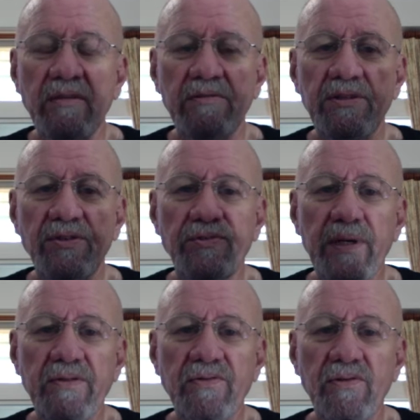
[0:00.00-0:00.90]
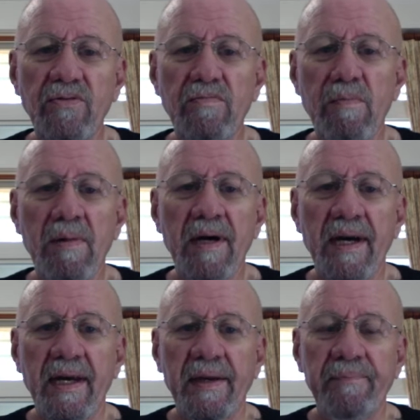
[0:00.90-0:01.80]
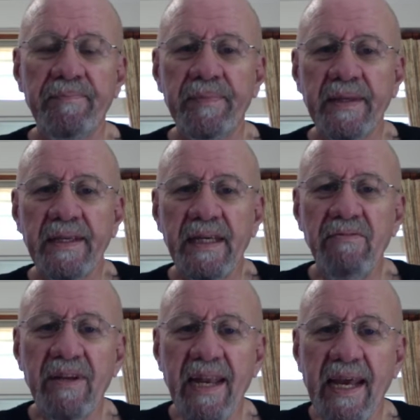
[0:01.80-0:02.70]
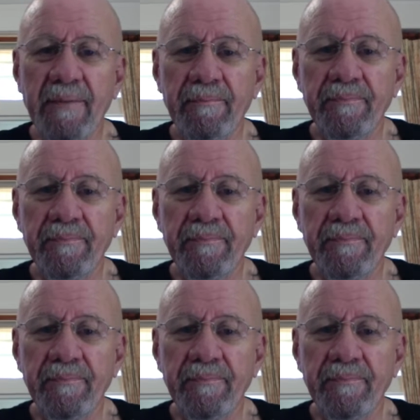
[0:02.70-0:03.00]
it was addressed to my given name.